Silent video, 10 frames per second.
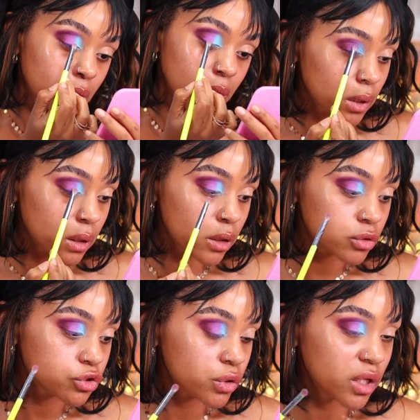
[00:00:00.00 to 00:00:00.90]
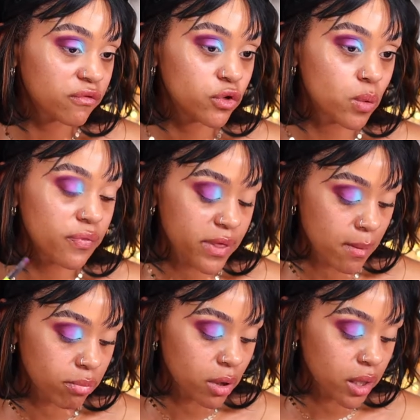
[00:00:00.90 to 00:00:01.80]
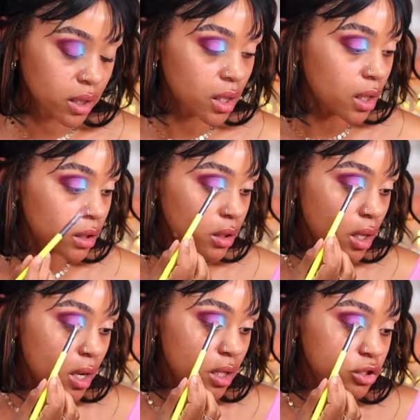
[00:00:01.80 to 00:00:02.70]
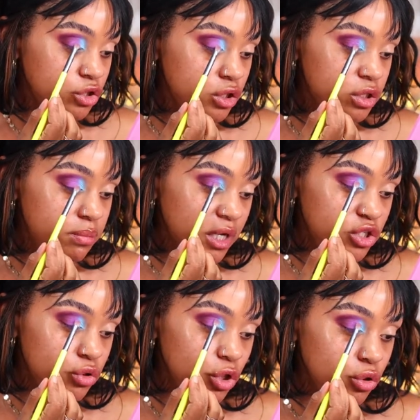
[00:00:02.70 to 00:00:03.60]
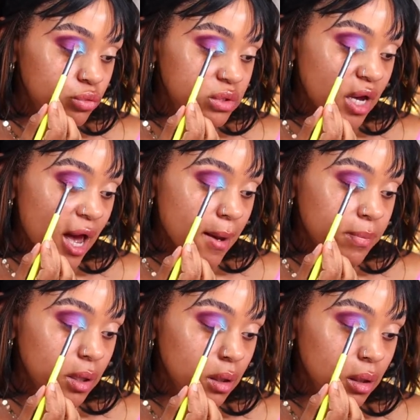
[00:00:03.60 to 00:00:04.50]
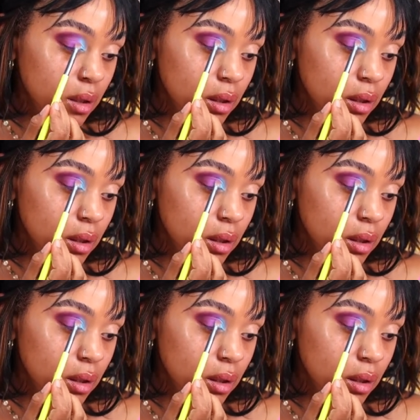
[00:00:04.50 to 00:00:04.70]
And a little trick, if you want that bright color, just make sure you tap it